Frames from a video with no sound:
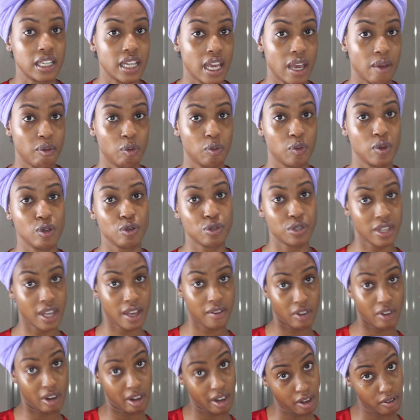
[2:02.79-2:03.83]
the day when we used to
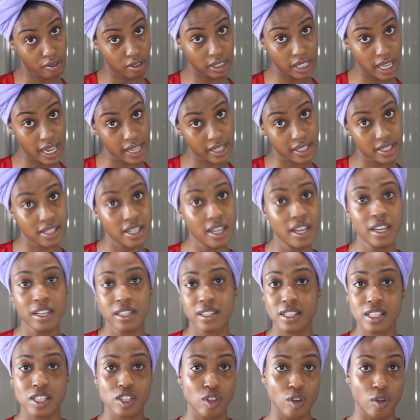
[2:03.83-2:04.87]
have our hair relaxed.
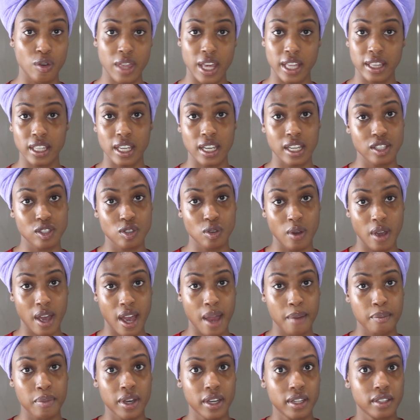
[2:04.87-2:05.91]
Just throw that thing into a
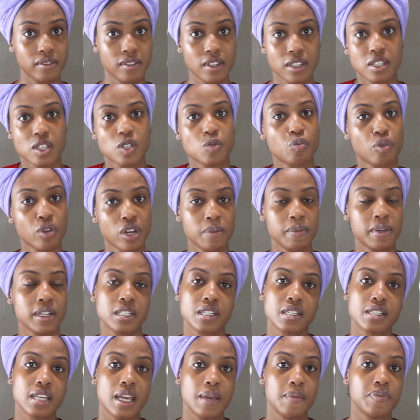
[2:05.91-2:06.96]
high bun. This is pretty much
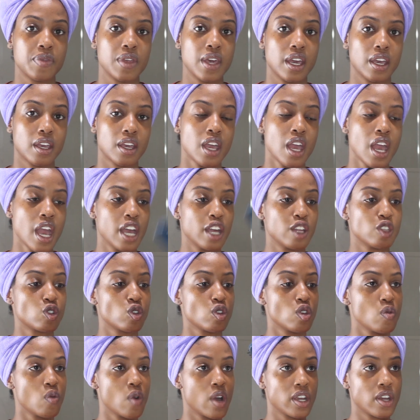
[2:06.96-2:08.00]
the same thing. And so
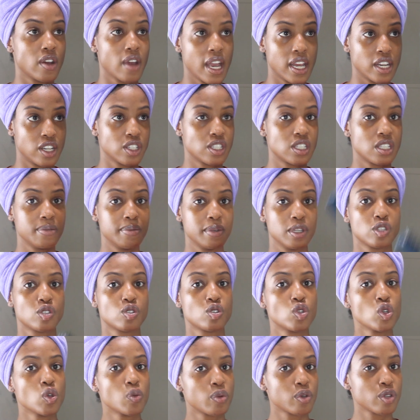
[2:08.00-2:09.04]
you want your edges to be
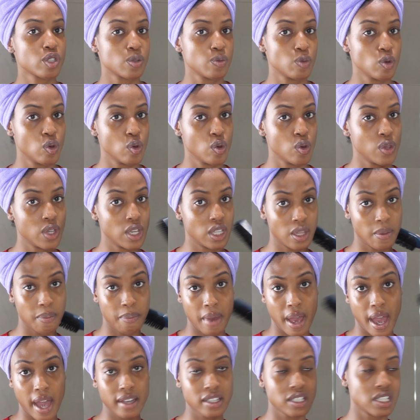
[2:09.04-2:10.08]
super smooth and the
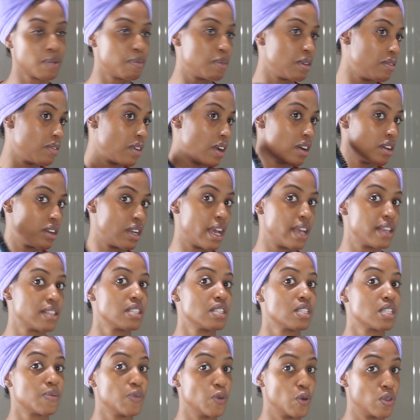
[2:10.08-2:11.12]
back to be very nice
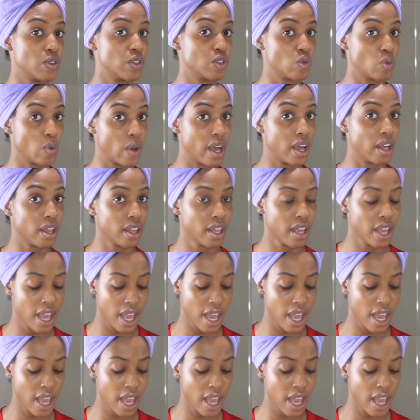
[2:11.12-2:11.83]
and smooth as well.